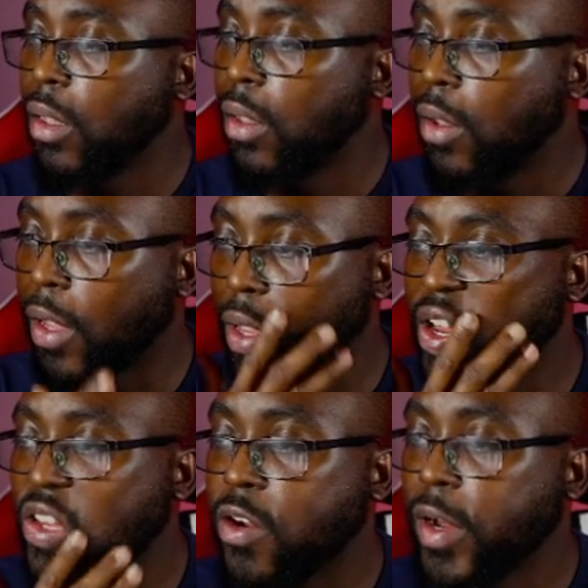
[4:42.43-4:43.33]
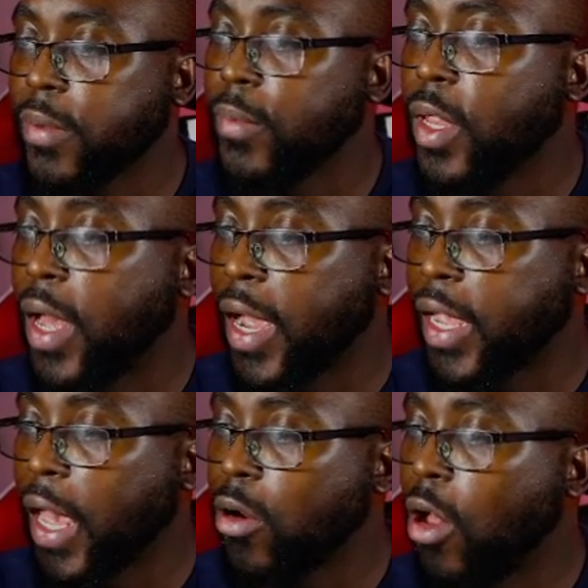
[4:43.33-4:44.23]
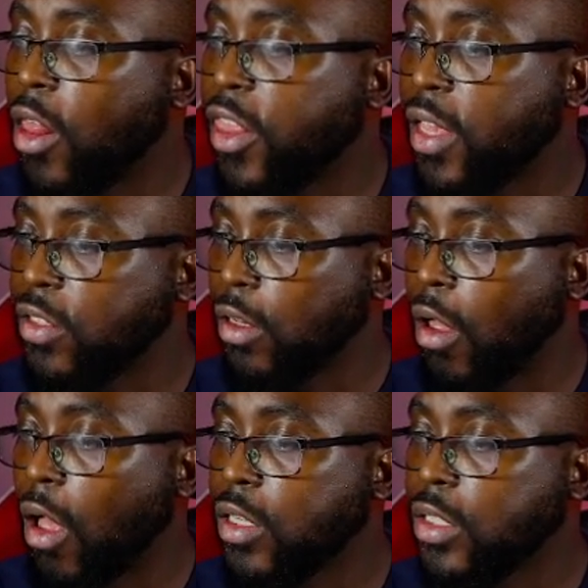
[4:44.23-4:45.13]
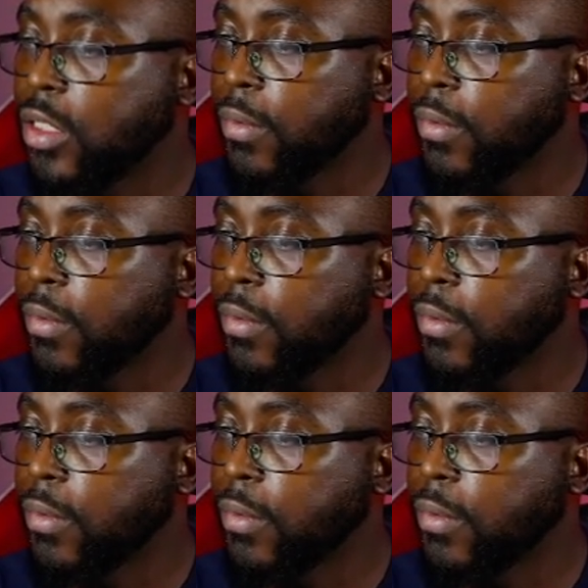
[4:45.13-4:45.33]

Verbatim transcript: Okay, that's correct. I count all things lost.